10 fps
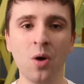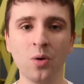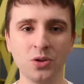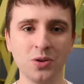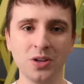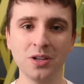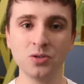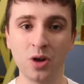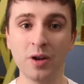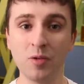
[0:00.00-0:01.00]
or you can
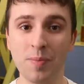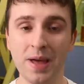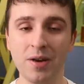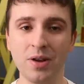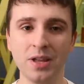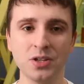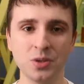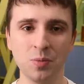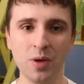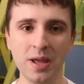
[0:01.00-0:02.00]
try and repair it in
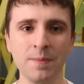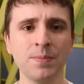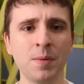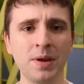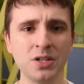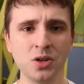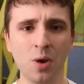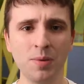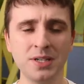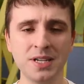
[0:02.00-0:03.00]
some way, but it's
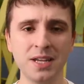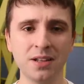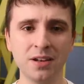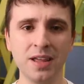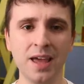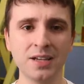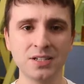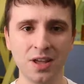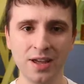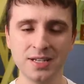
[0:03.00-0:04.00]
not particularly
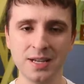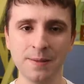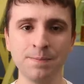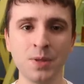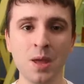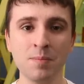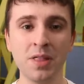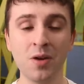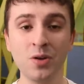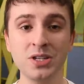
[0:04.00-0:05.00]
exciting.
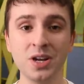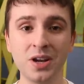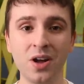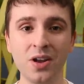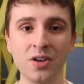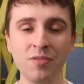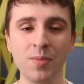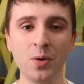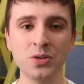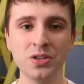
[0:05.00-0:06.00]
But there is a kind of
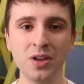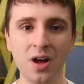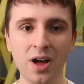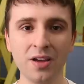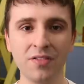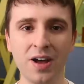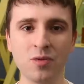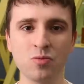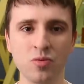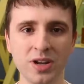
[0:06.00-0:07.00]
motor that I have
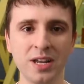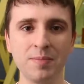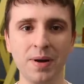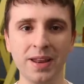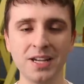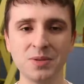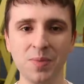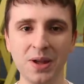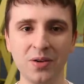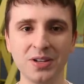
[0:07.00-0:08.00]
had really bad
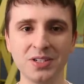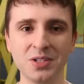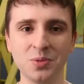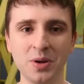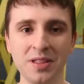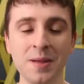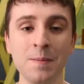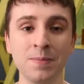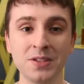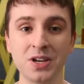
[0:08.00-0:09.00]
experiences with.
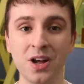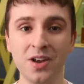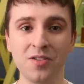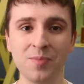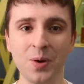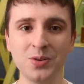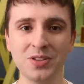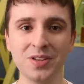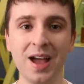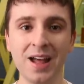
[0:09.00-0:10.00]
There's a kind of
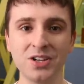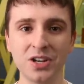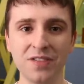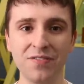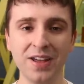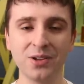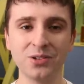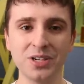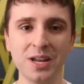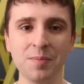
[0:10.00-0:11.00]
motor that actually
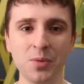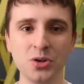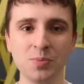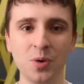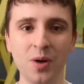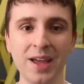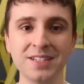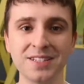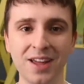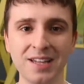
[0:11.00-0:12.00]
fails in a much more
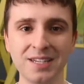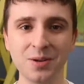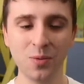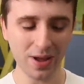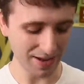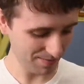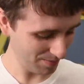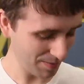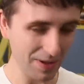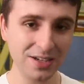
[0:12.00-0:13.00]
exciting way.
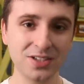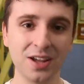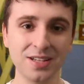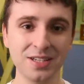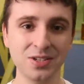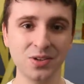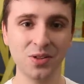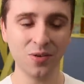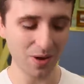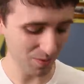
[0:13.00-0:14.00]
Maybe exciting is not
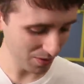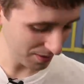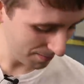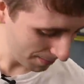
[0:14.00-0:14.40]
the right word.